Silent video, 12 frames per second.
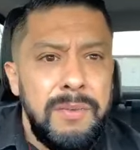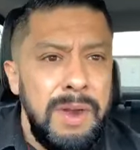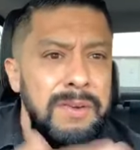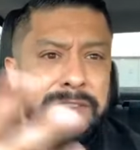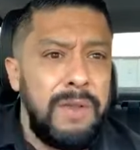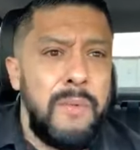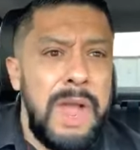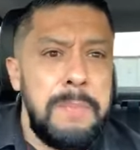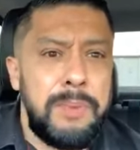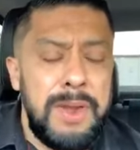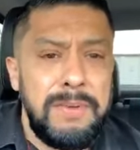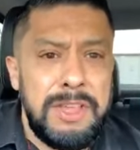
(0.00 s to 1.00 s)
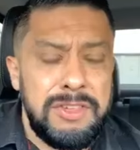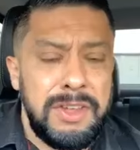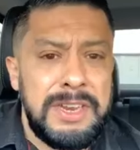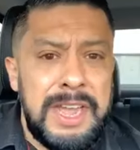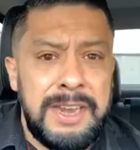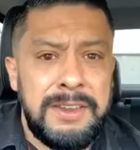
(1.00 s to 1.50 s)
Where is the white privilege
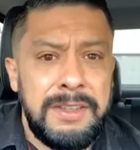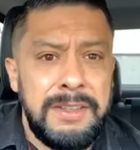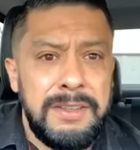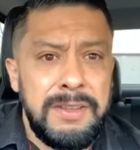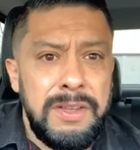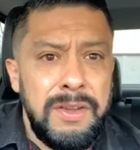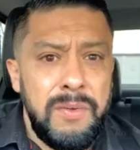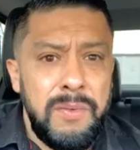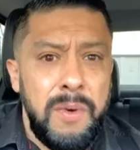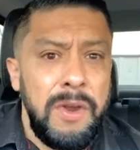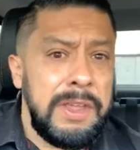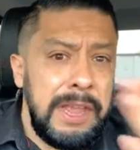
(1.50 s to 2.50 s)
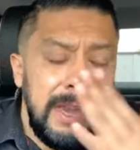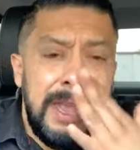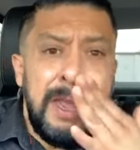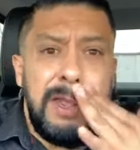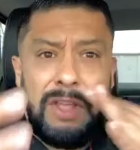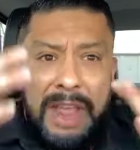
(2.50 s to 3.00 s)
on that? Working
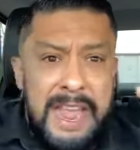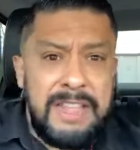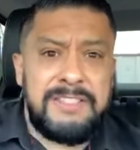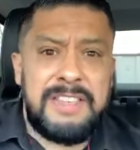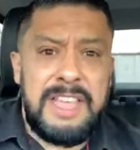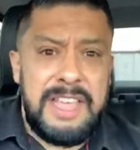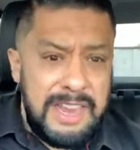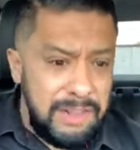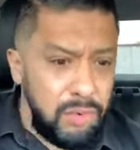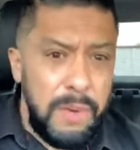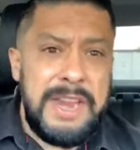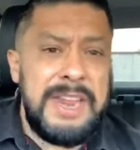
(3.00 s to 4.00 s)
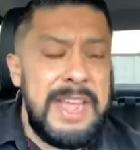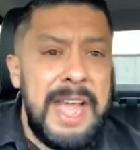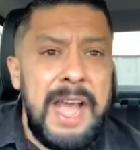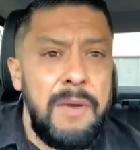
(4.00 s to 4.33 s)
18, 20